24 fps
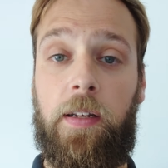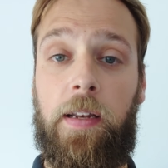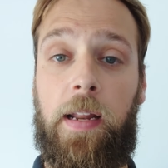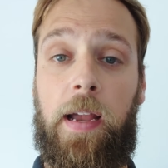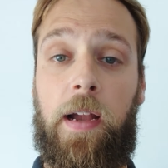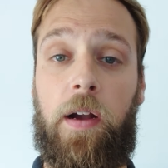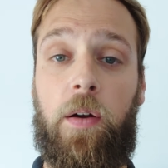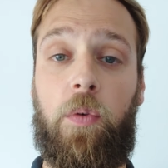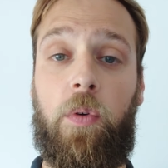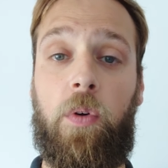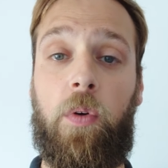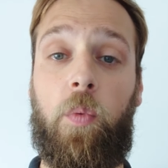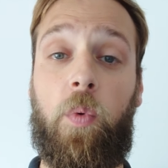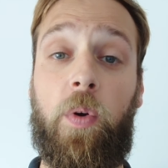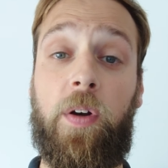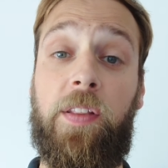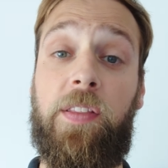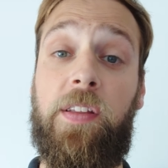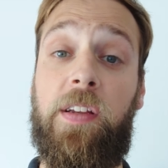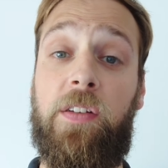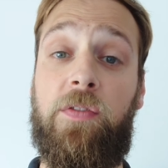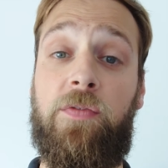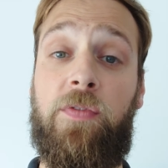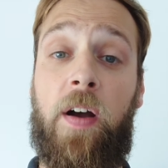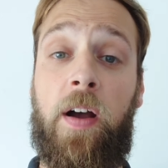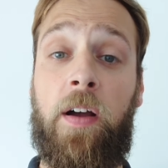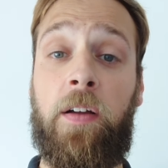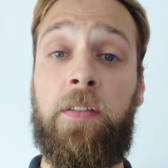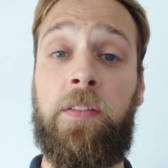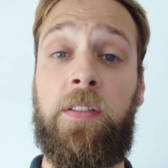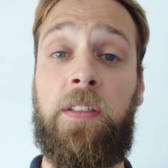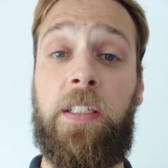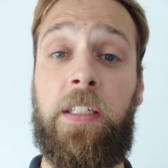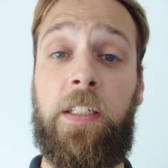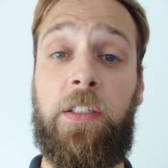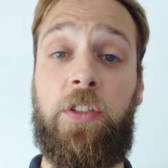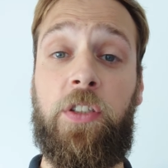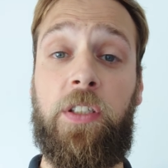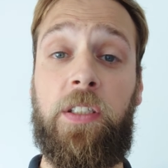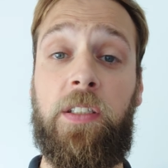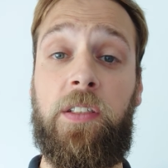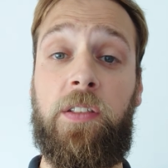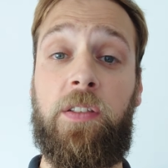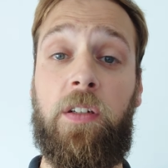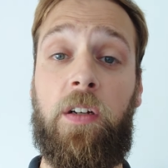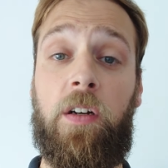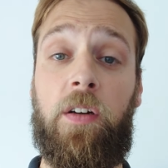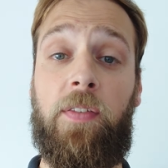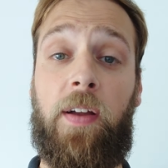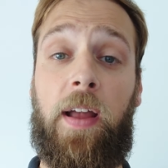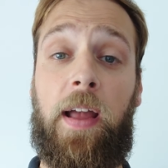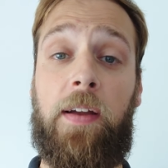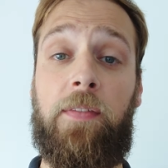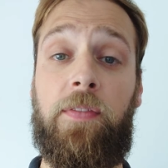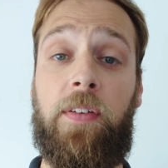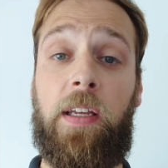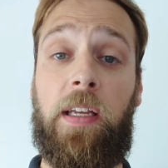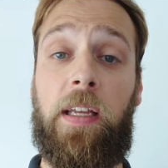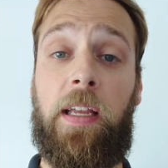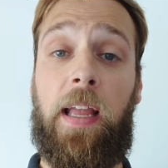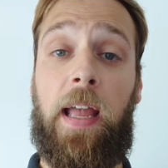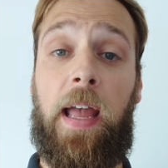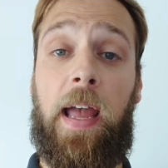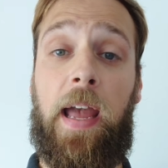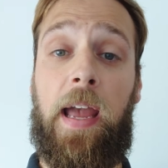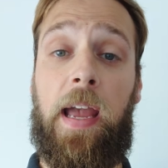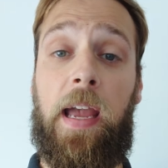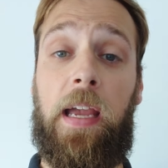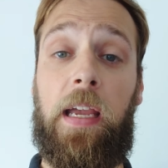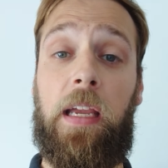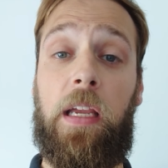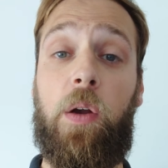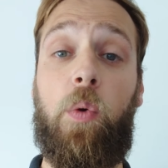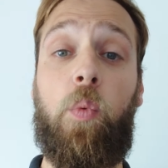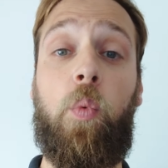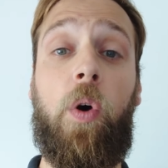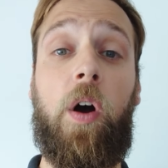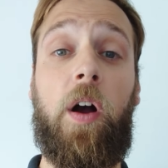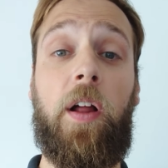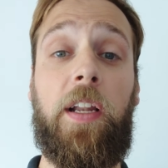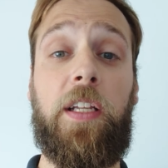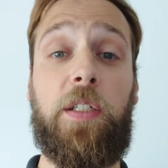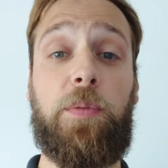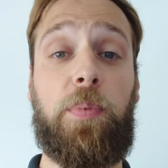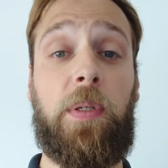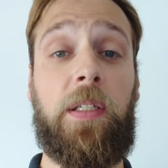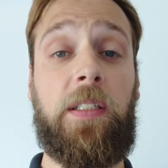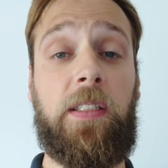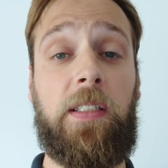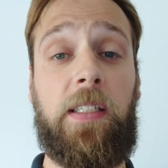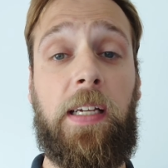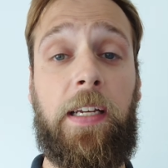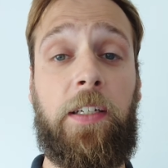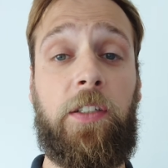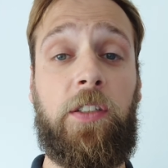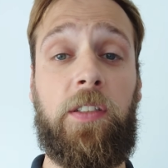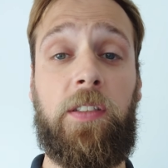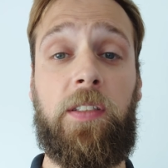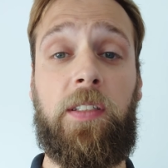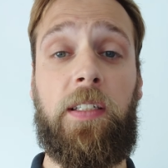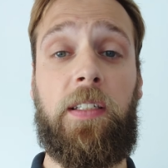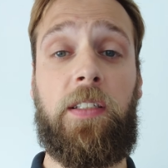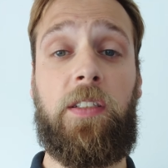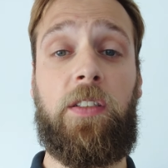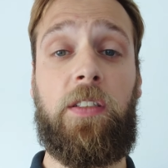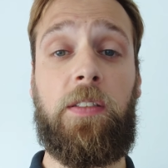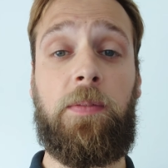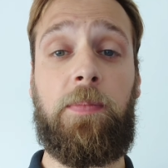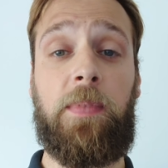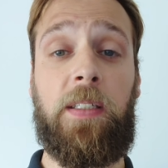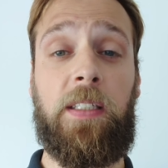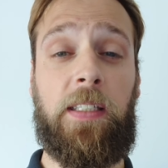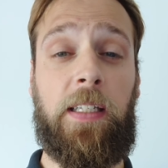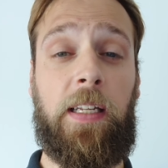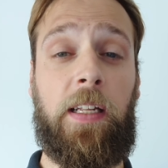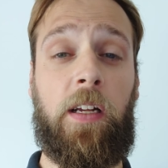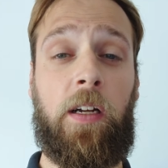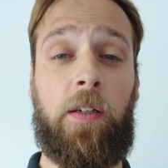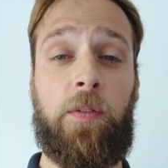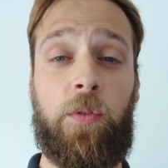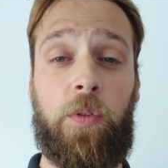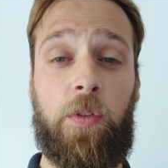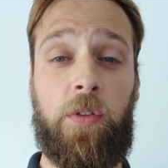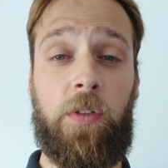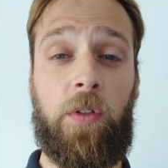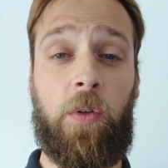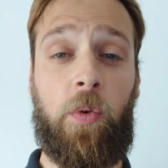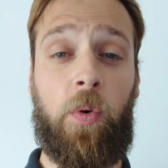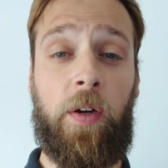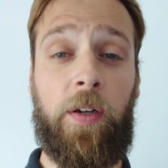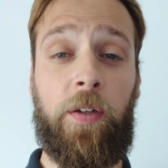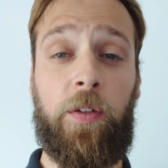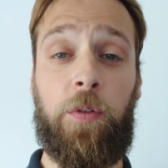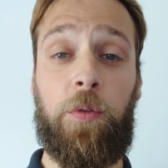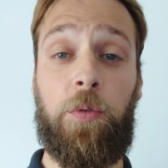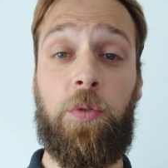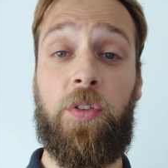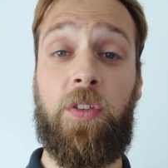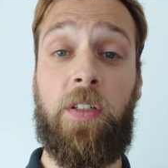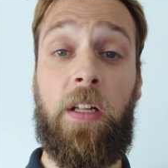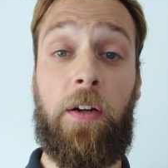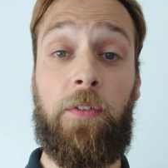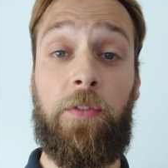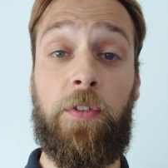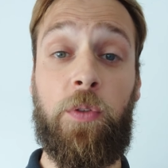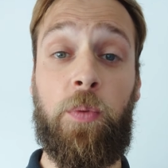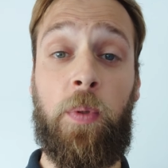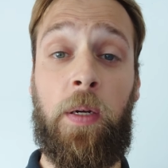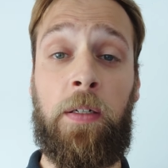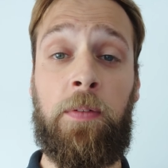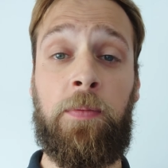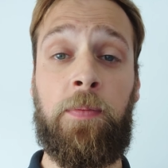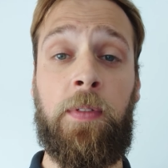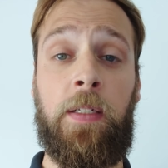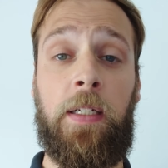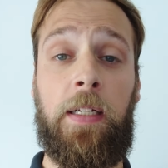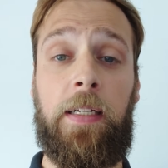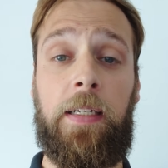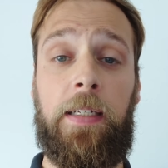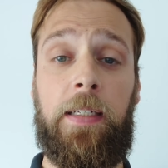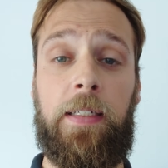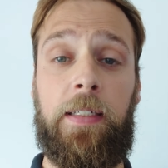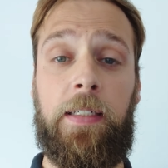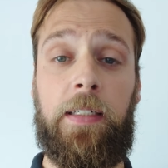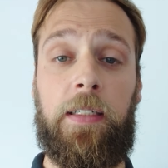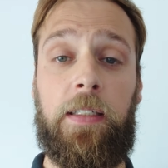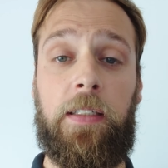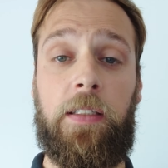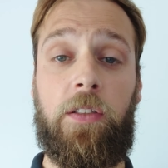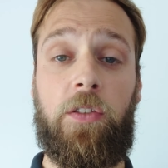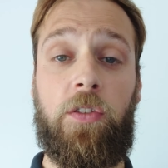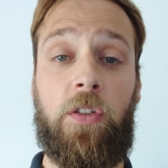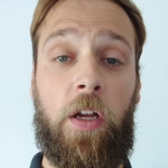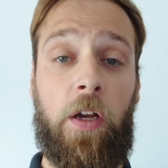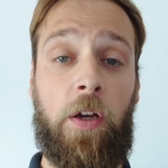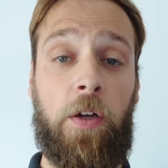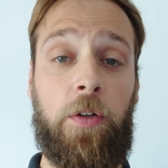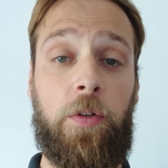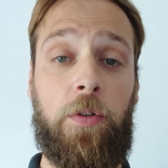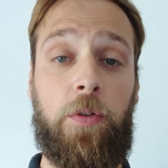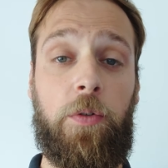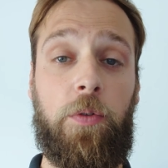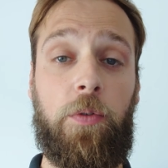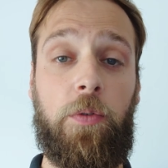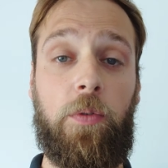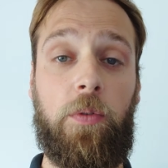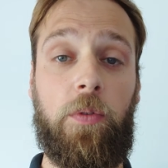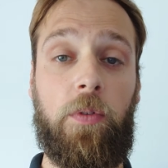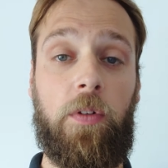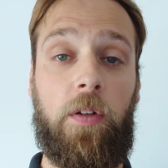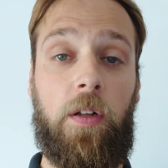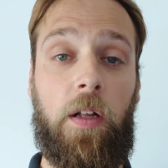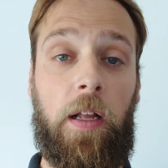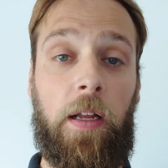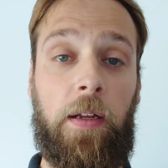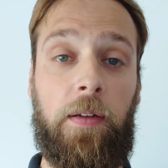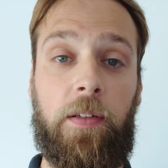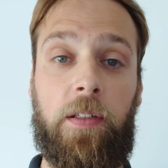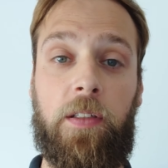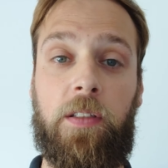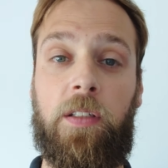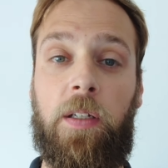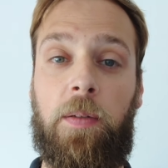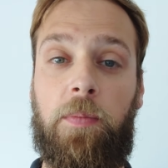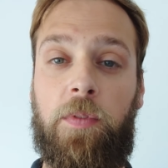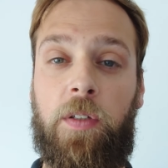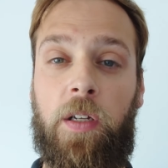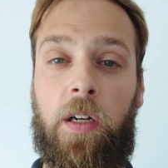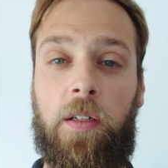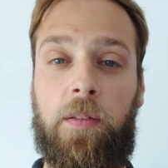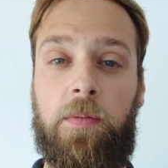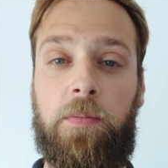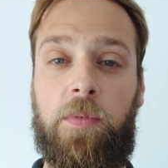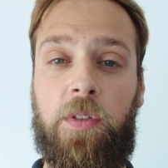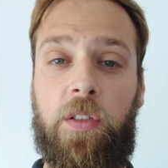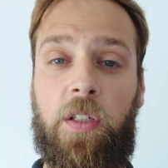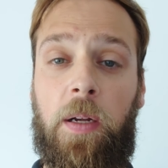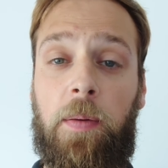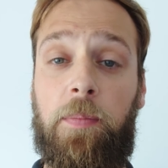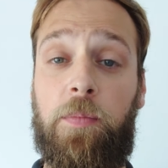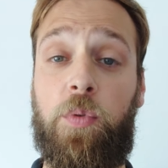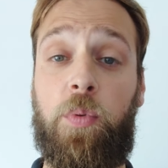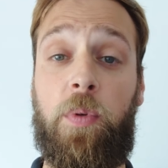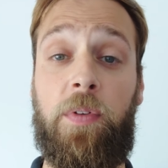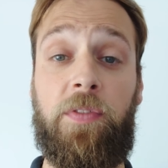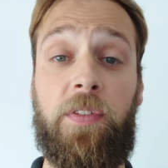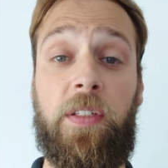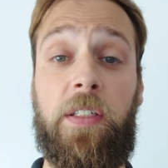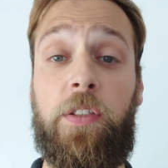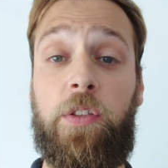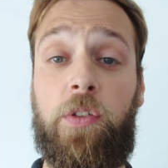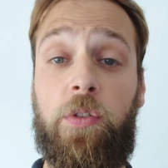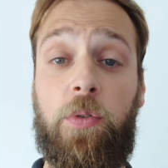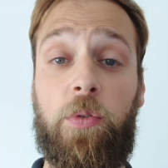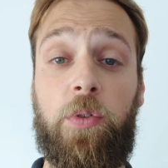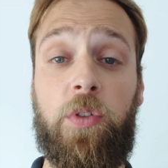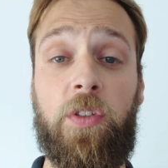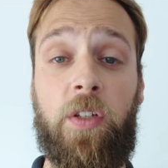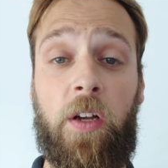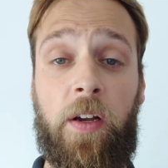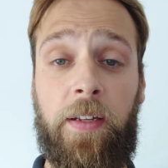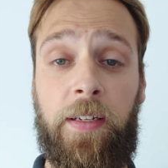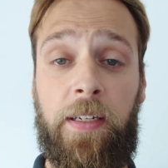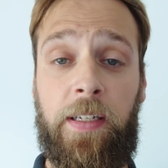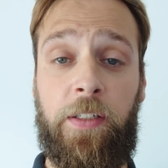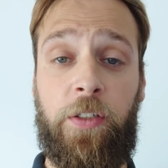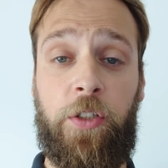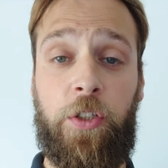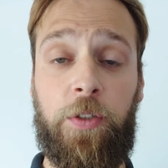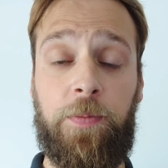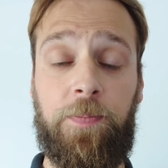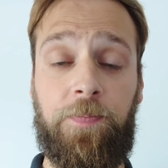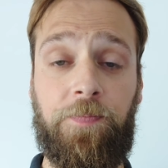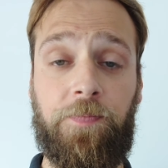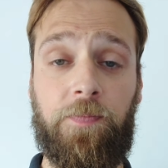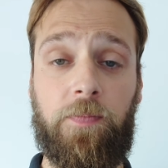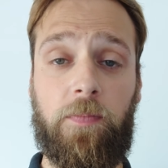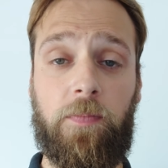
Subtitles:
Now, one of the advantages of having a wireless presentation system is that it comes with some quite cool stuff as well. So it sometimes comes with digital signage.